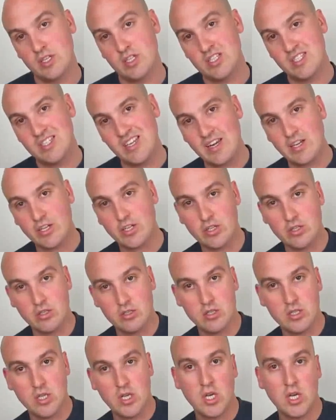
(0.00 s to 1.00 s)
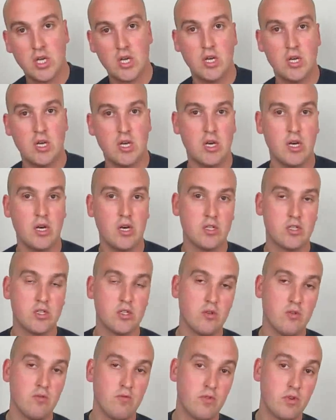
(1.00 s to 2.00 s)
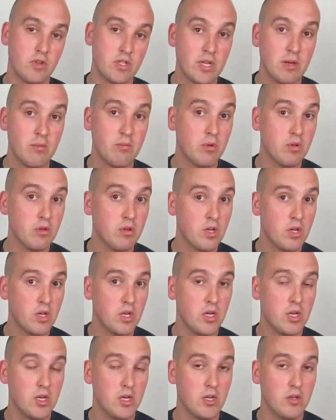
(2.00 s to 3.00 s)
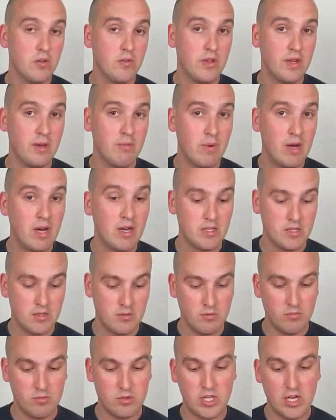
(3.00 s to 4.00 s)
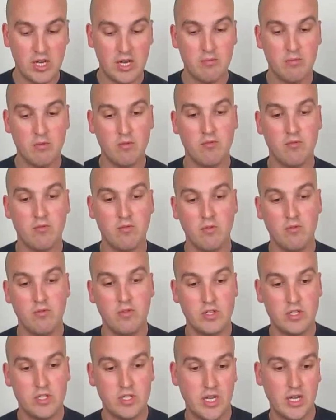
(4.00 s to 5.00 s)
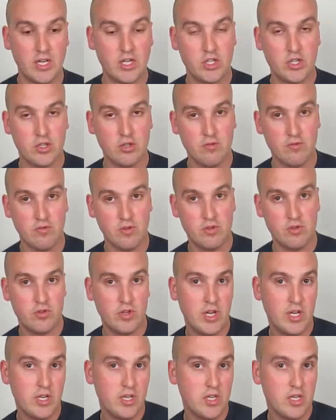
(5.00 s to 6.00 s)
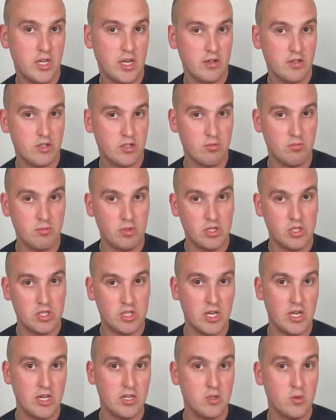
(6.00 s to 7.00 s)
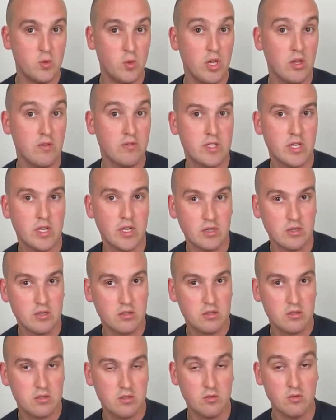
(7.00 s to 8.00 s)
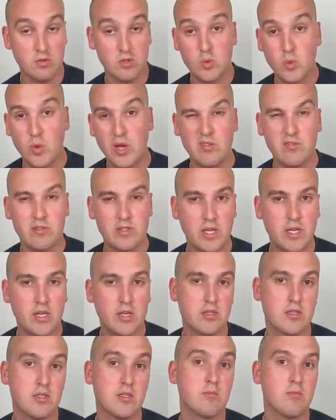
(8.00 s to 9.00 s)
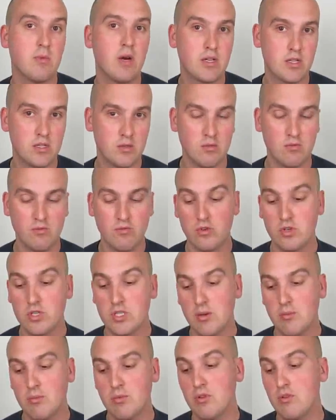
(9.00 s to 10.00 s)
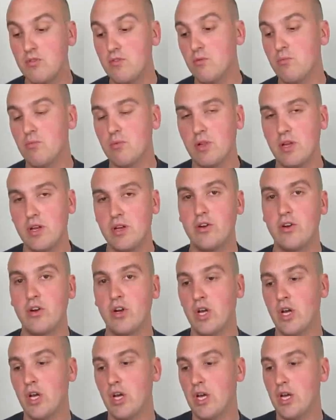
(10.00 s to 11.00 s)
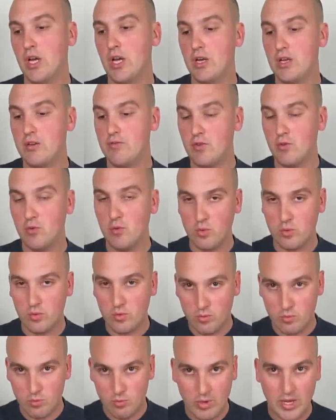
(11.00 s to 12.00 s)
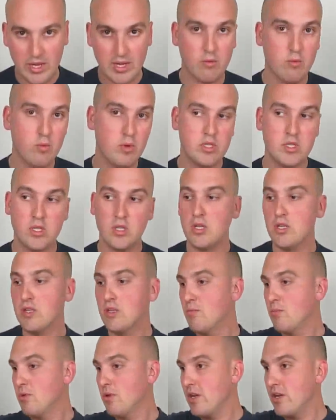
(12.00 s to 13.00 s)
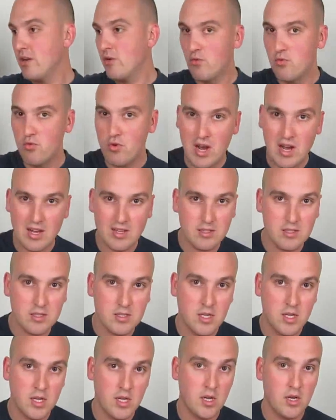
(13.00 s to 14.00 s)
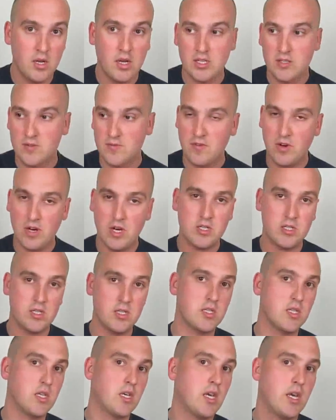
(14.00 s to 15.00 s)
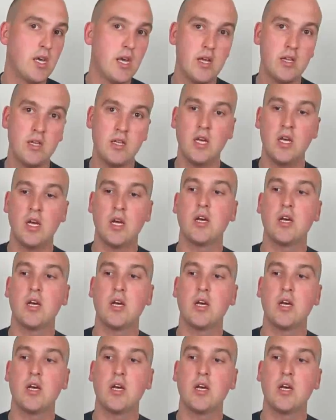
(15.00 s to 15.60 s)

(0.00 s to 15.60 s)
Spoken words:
sections. So for example, the maximum time of the section of the training has to be 10-12 seconds. So 12 seconds is maximum. For example, if you make a whistle and the player runs as fast as he can